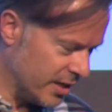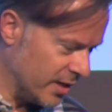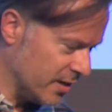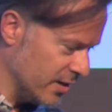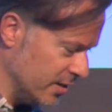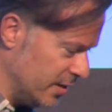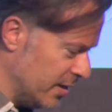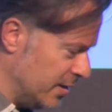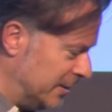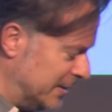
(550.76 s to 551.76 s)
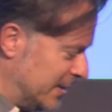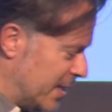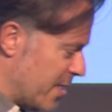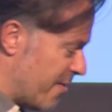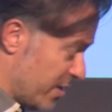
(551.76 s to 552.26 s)
thing,
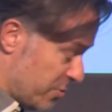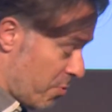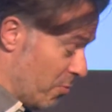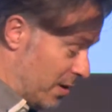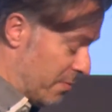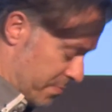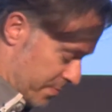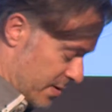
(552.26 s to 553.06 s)
the first problem,